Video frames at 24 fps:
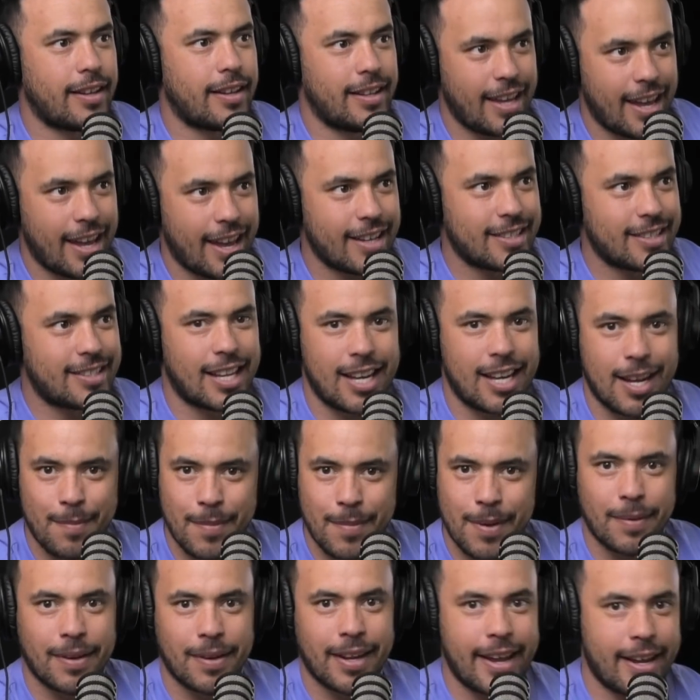That. Yeah, sending
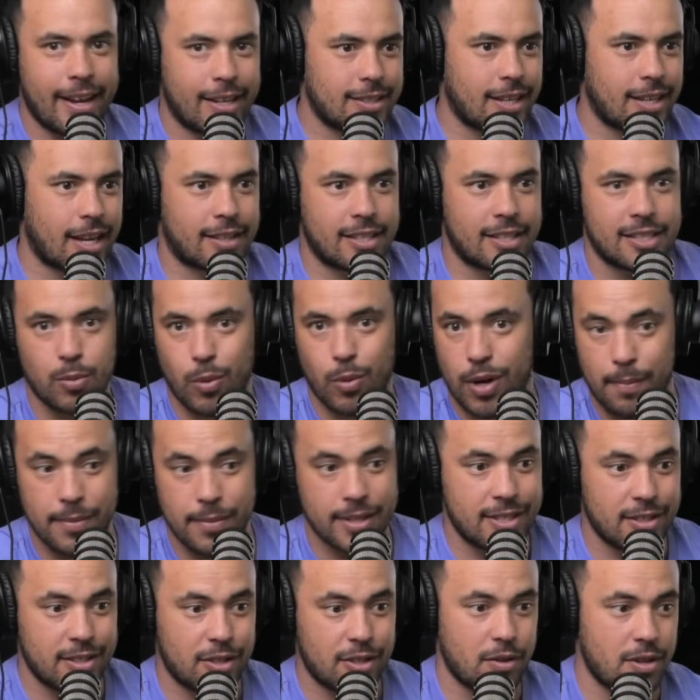them links. Like this is what I'm listening
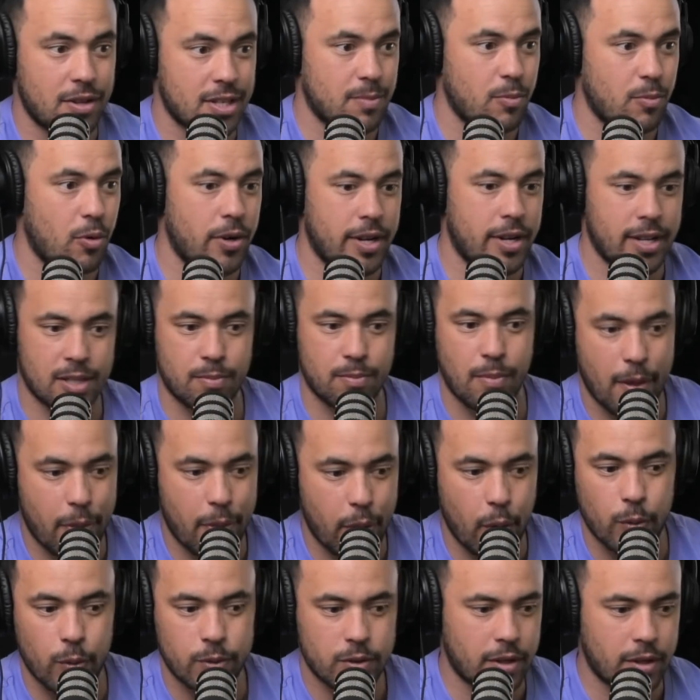to this morning. This is my
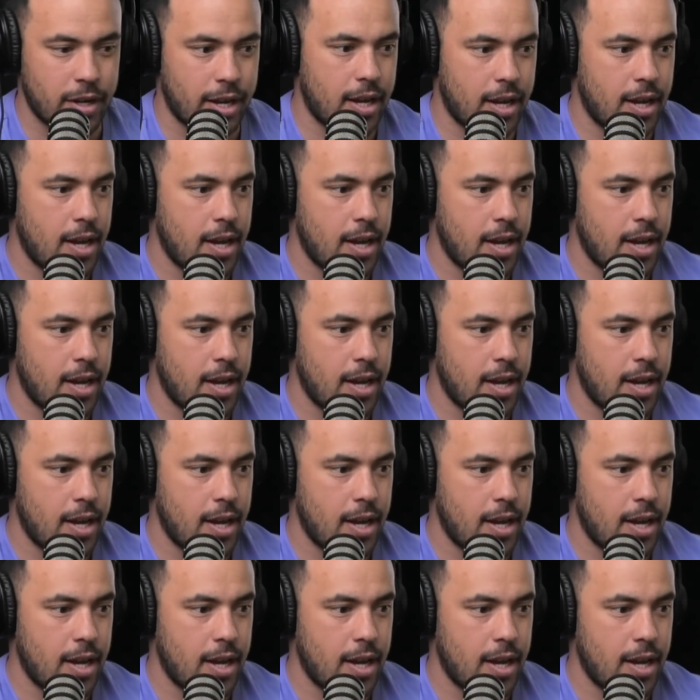thoughts on it.